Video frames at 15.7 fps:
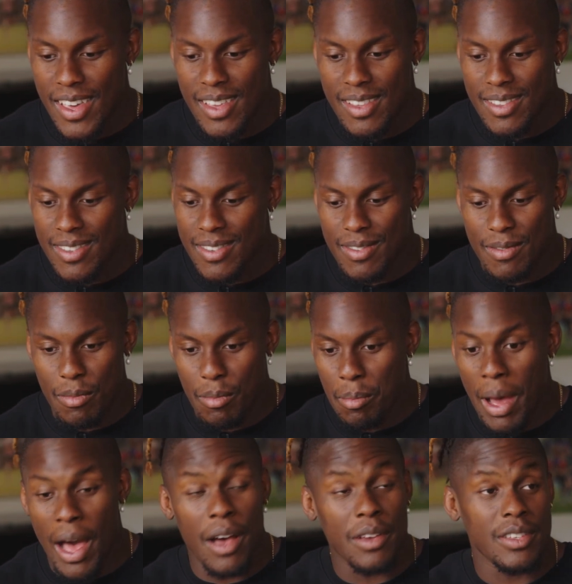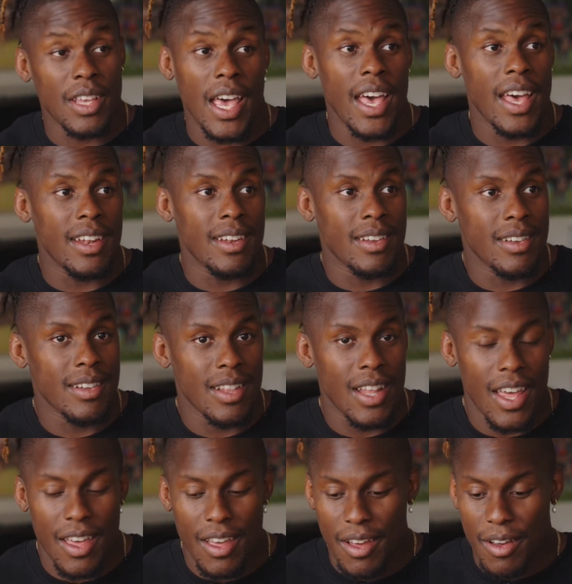it's miles ahead
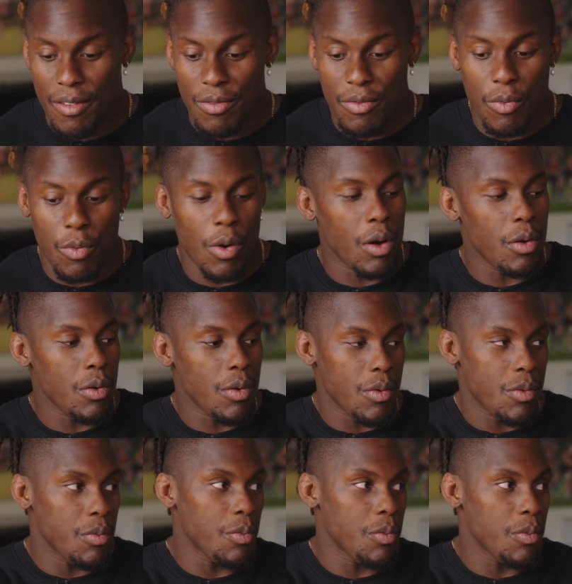of what